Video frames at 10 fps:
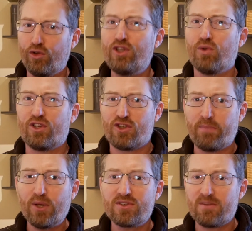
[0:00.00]
you are
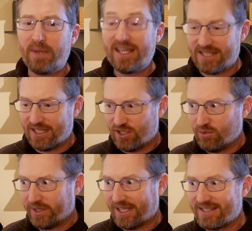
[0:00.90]
supposed to pay attention to
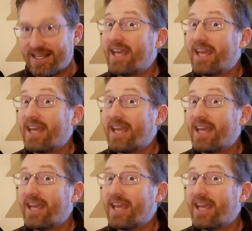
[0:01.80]
what they say,